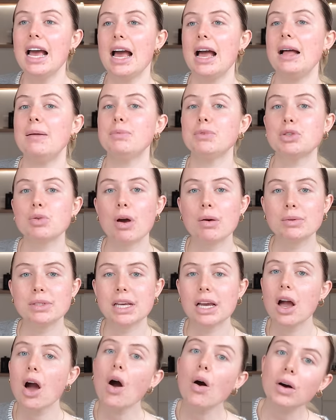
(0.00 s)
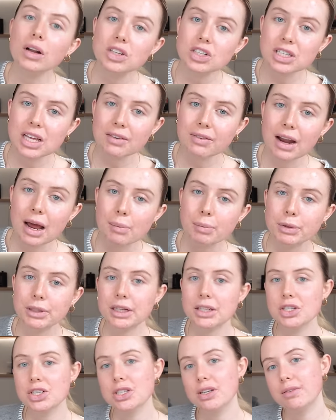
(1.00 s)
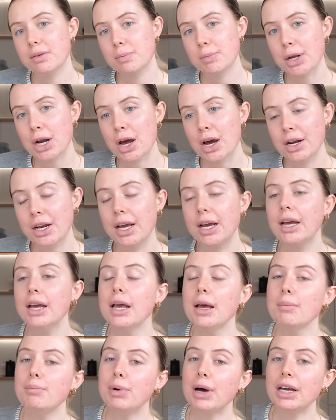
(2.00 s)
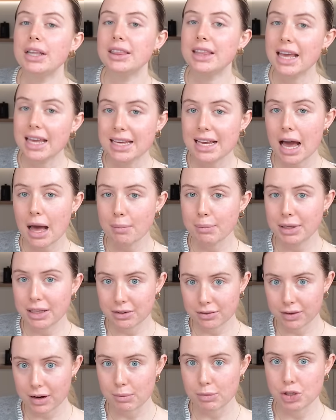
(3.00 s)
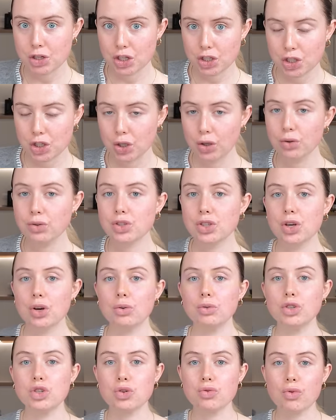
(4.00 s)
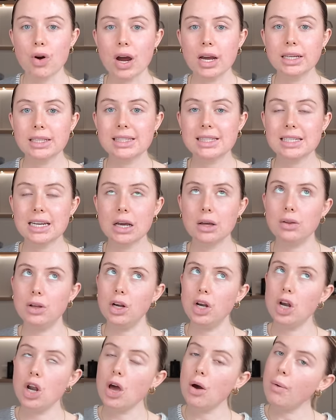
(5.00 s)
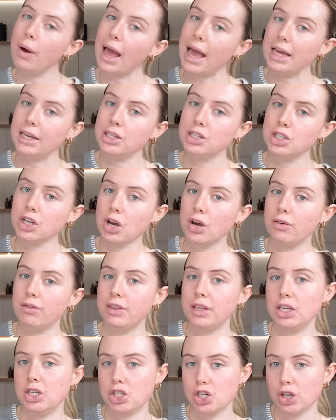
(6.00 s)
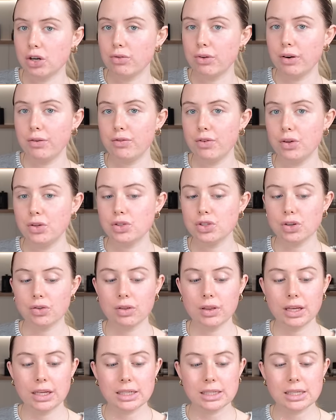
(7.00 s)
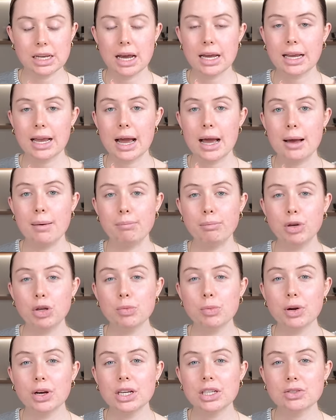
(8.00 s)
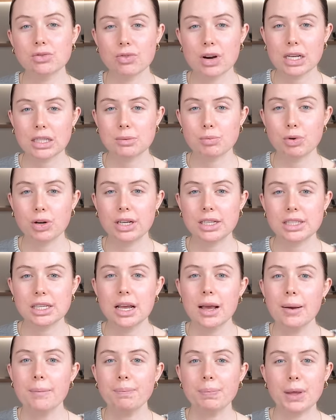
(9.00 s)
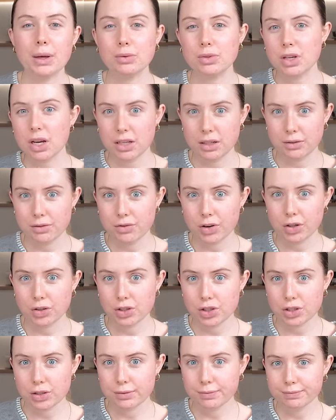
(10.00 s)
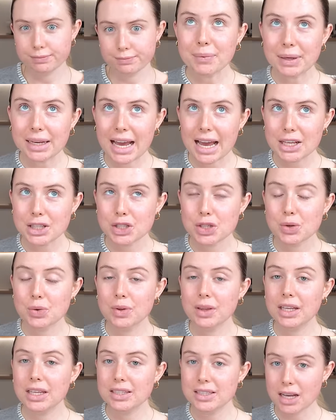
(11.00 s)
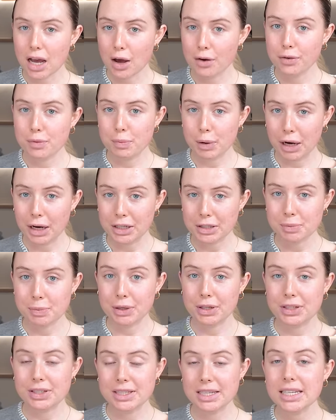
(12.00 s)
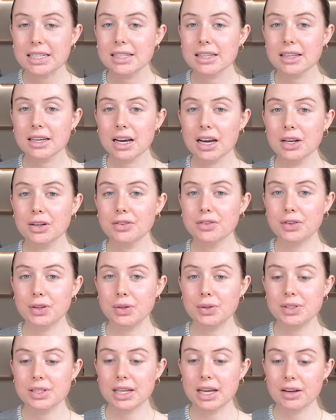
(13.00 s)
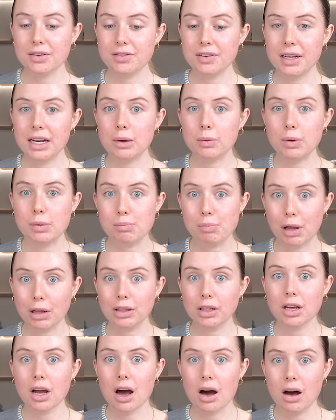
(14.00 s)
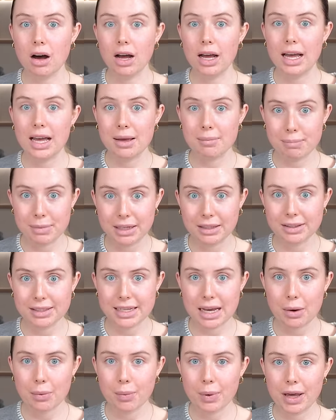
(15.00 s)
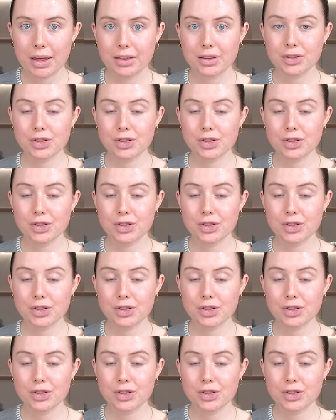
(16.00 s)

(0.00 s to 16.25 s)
Um, so I was like, oh, I'll just have an apple, I'll just have a banana. But they can be inflammatory too. So try and stay on the lower end of the sugary fruit. So things like um, blueberries, raspberries, those kind of fruits. Then we get to the tough part because these are the kind of foods that I feel like we bulk our uh, meals out with.